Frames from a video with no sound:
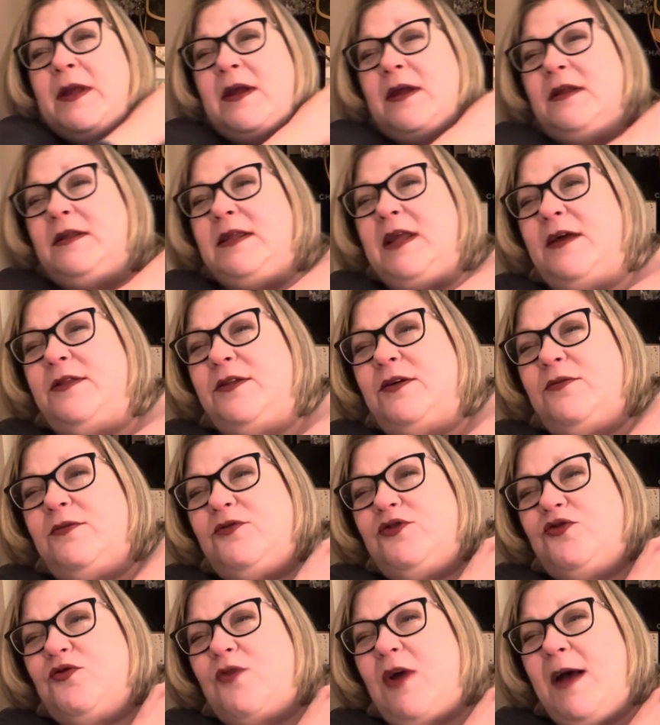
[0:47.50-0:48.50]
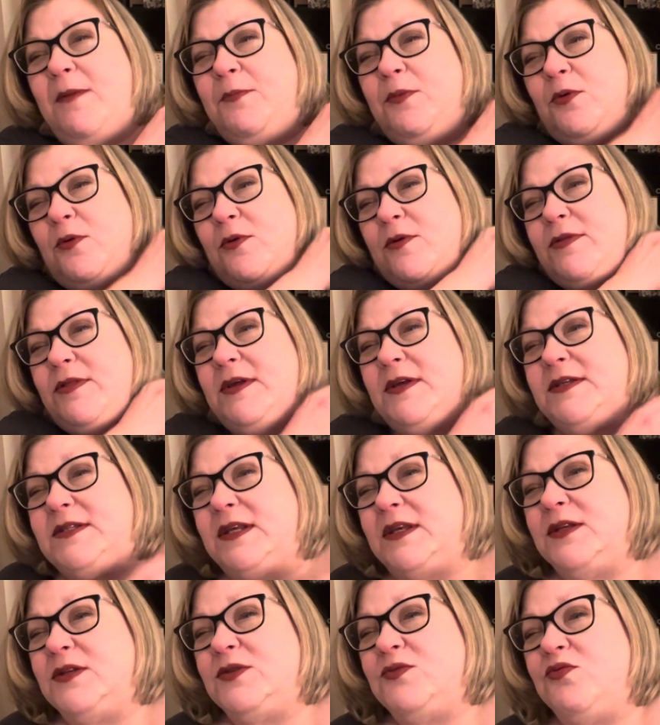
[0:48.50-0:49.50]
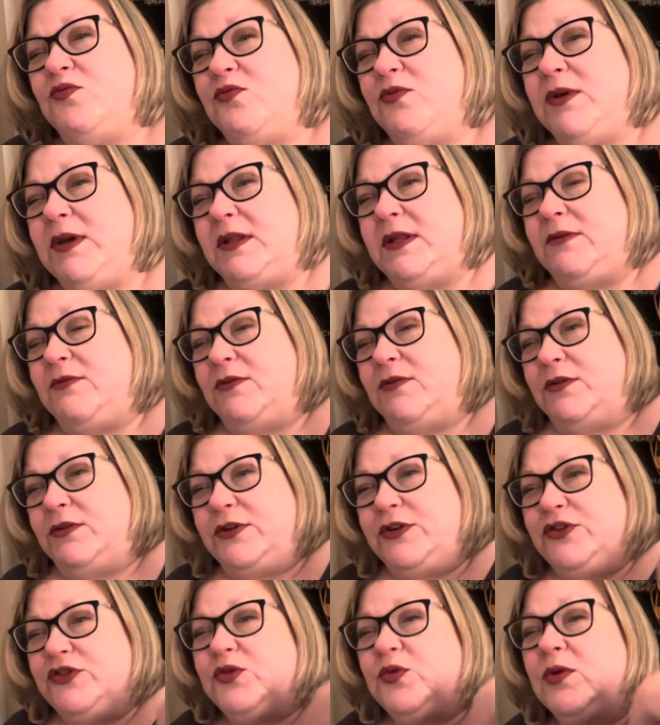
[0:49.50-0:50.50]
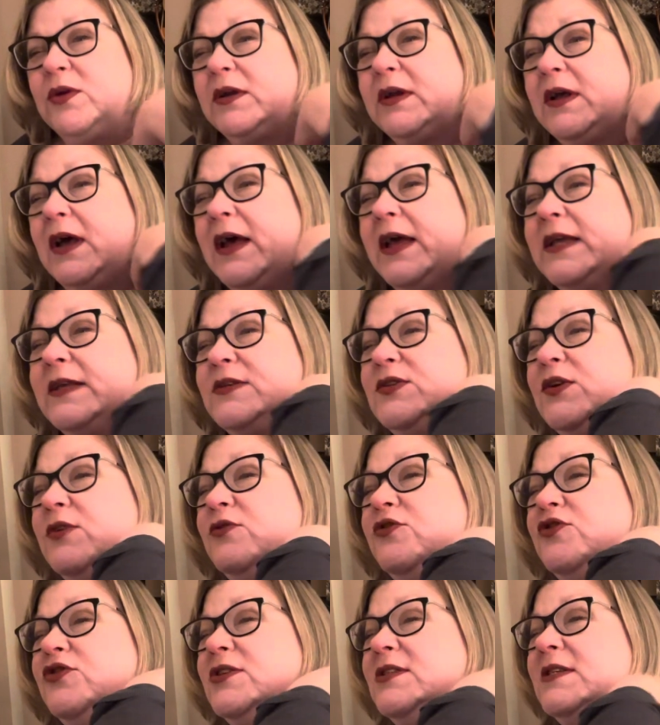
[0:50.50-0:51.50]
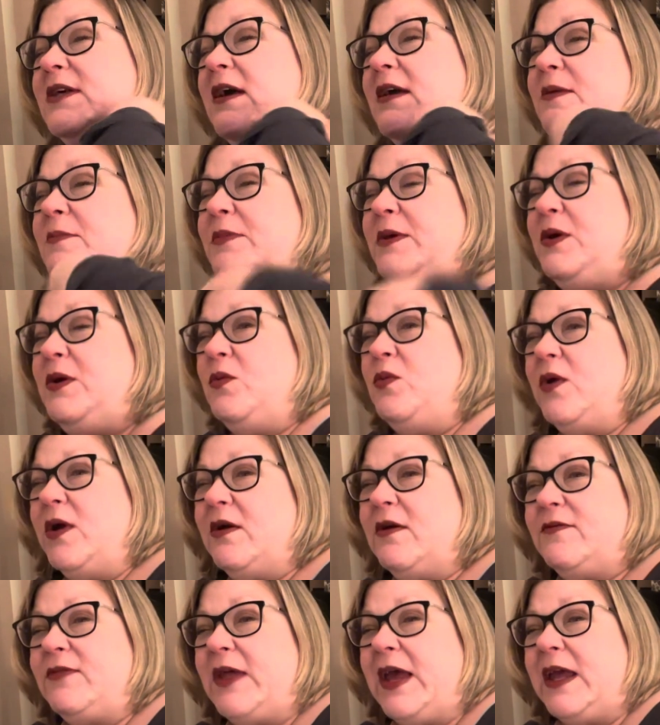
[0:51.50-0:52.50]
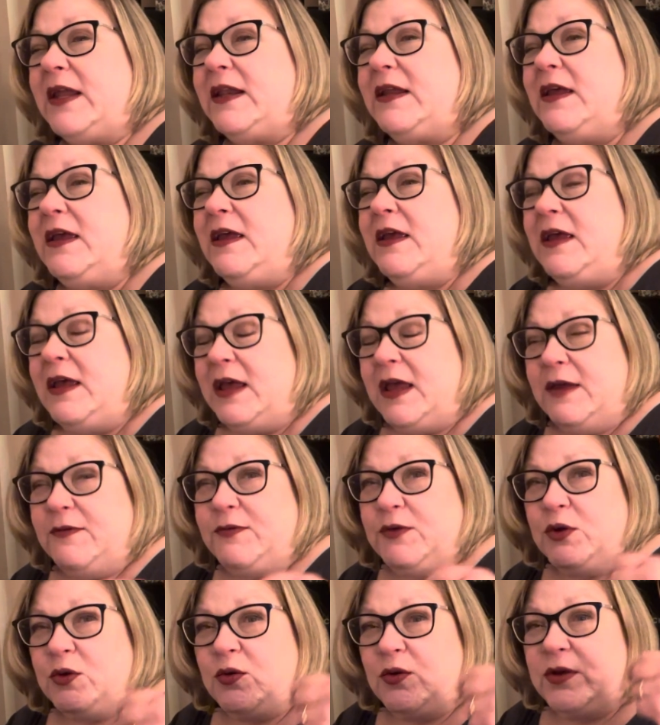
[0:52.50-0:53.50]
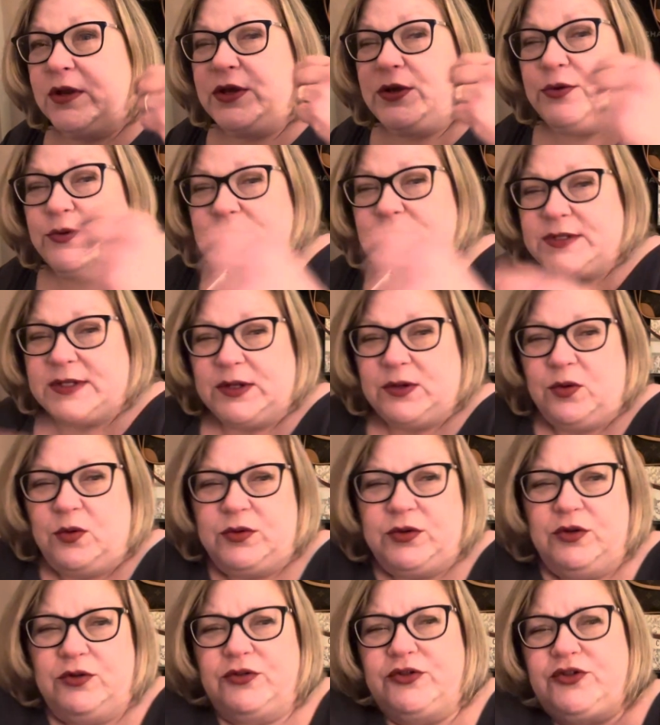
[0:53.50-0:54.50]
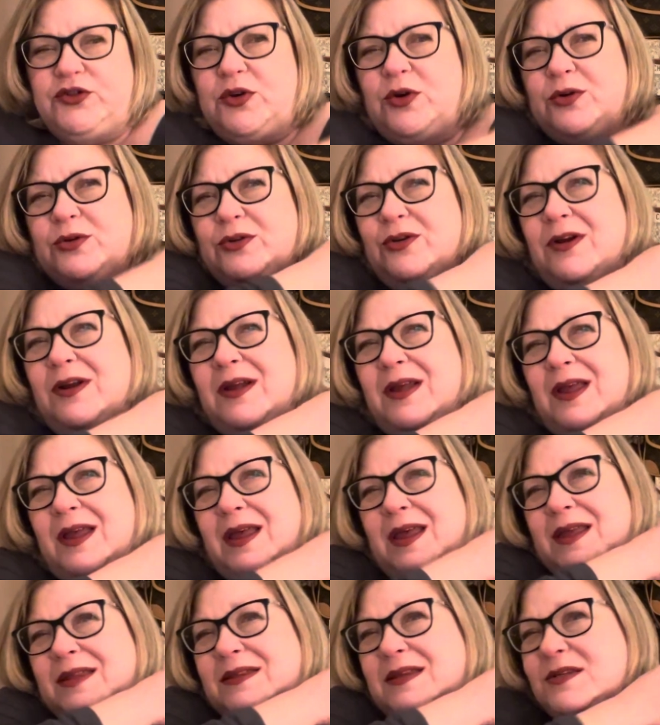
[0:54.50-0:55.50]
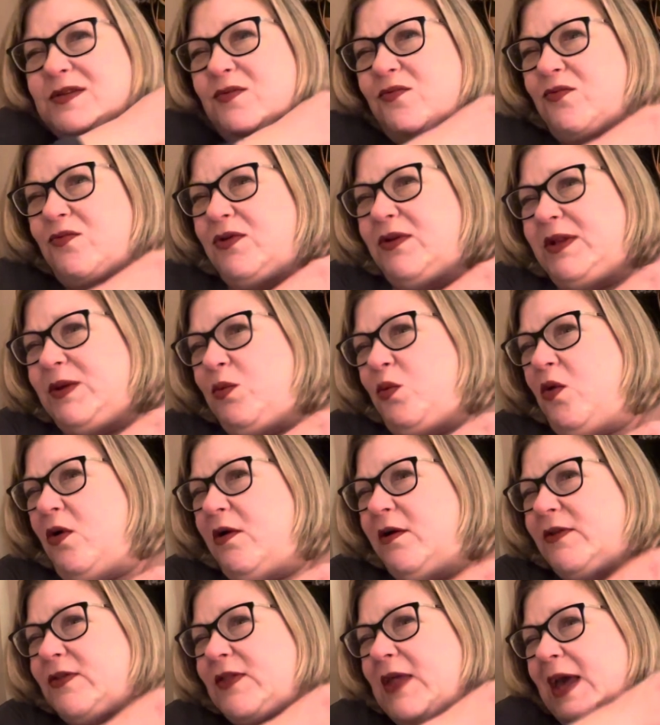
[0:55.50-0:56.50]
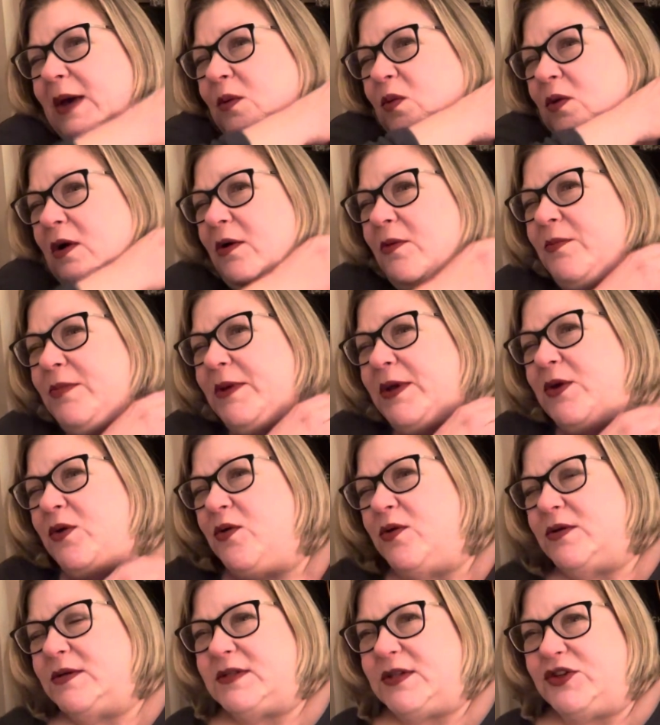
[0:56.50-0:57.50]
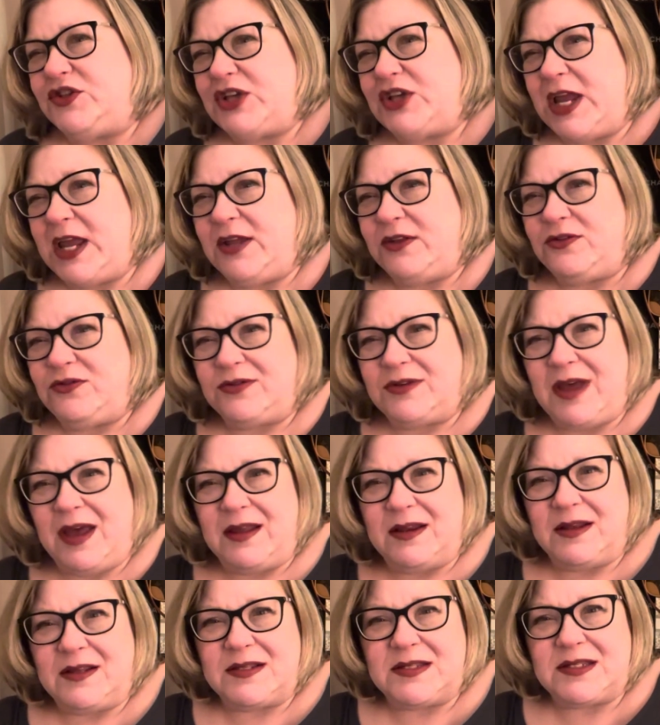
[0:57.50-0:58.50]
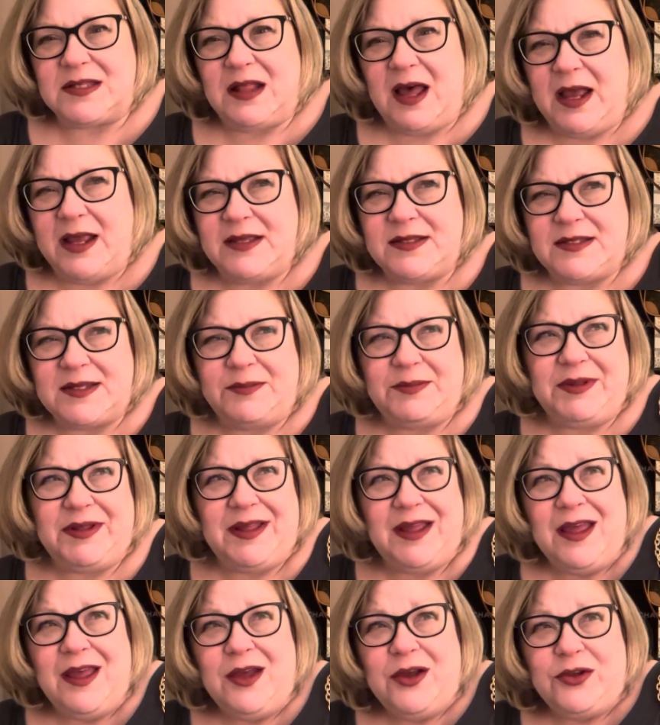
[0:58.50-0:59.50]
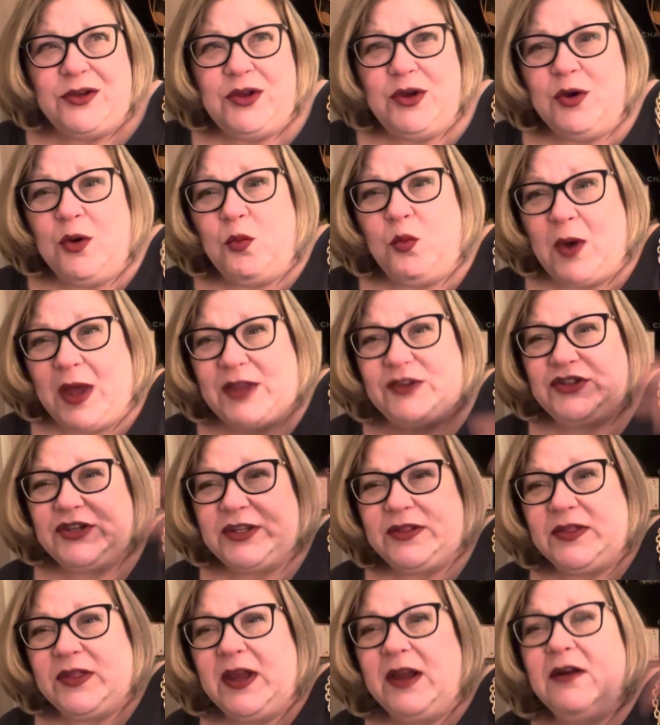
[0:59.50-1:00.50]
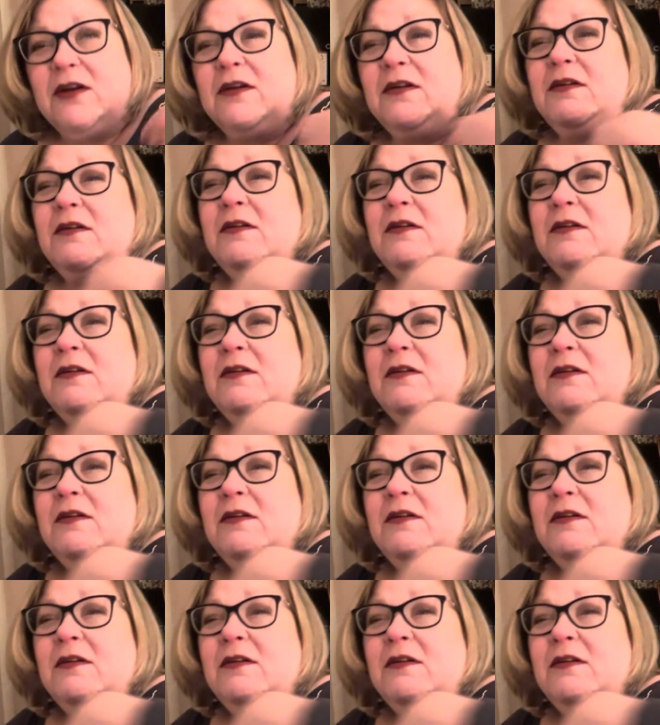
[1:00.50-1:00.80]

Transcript: Now, the drop on this is really, really short, guys. So just kind of be aware of that. If you're going to use it on your shoulder, it doesn't really work that well because the chain kind of slides. I mean, you could wedge it there,